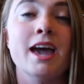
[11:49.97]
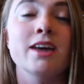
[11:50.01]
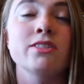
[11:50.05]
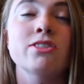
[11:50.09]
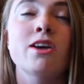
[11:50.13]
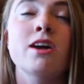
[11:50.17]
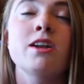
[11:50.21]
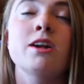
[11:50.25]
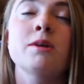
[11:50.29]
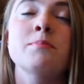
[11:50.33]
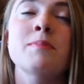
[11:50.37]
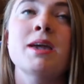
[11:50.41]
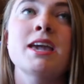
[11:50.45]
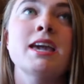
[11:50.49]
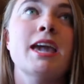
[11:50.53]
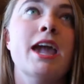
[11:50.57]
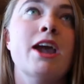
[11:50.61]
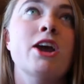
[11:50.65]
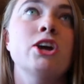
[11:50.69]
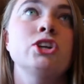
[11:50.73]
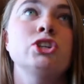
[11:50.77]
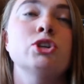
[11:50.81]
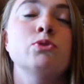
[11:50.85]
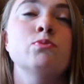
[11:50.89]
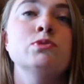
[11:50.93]
I thought our main
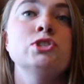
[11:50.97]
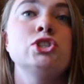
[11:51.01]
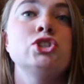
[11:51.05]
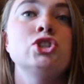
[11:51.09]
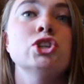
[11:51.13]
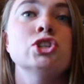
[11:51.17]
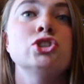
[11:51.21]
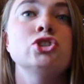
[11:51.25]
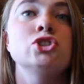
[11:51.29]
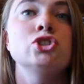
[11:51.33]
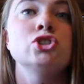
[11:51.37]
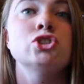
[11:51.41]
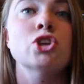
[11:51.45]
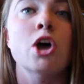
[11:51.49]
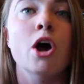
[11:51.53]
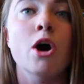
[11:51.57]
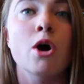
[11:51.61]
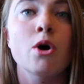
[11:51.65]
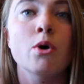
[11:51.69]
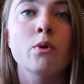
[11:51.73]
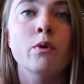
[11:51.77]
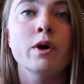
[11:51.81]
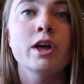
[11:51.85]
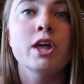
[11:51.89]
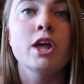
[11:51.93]
character was just
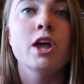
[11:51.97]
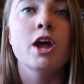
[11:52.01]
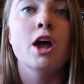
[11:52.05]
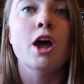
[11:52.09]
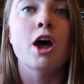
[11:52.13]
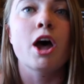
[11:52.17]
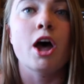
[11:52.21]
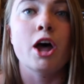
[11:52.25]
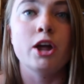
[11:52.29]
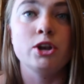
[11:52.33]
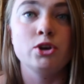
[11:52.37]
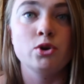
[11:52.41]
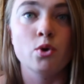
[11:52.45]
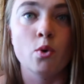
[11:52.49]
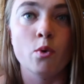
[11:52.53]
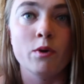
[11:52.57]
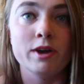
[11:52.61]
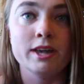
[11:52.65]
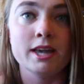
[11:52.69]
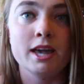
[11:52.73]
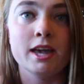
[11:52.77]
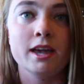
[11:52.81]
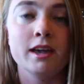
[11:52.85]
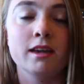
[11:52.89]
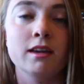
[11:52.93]
so
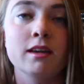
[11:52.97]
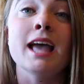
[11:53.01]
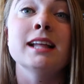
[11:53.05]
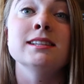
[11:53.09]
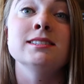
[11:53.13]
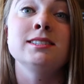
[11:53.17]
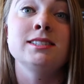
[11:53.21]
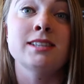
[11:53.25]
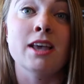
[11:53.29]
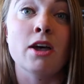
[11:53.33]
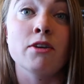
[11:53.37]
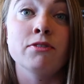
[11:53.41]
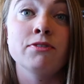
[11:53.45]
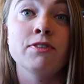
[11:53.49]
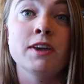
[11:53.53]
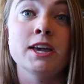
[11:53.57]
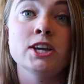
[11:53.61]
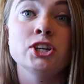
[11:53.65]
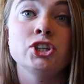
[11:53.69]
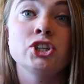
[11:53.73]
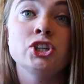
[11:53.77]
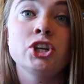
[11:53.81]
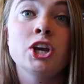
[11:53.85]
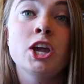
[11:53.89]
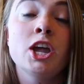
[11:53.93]
annoying and
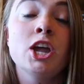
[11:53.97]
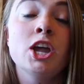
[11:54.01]
selfish.